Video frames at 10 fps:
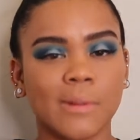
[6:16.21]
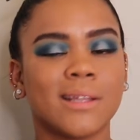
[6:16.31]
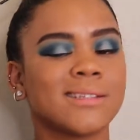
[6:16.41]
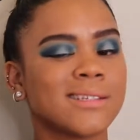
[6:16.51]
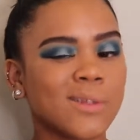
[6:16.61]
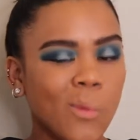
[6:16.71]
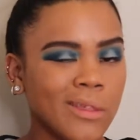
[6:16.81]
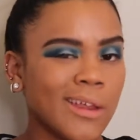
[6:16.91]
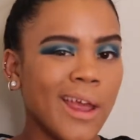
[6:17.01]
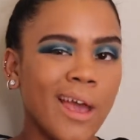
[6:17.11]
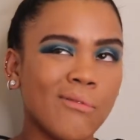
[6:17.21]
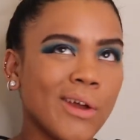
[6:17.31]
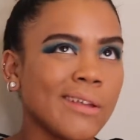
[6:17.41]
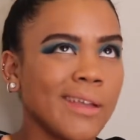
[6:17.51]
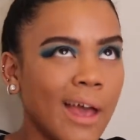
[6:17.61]
but this is the one that I have
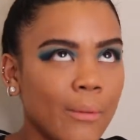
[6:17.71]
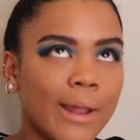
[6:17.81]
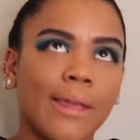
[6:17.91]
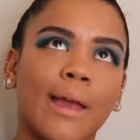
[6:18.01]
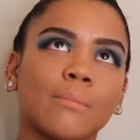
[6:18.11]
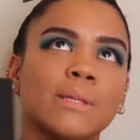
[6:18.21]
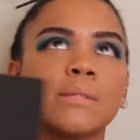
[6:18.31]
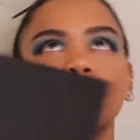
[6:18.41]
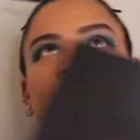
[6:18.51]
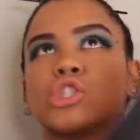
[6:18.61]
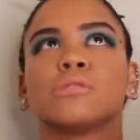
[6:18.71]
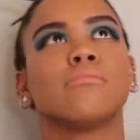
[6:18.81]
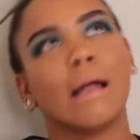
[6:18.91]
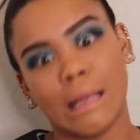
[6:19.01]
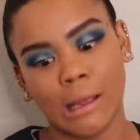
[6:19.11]
right now and I can't be splurging
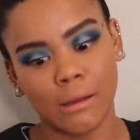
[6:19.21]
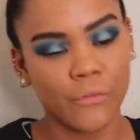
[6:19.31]
money.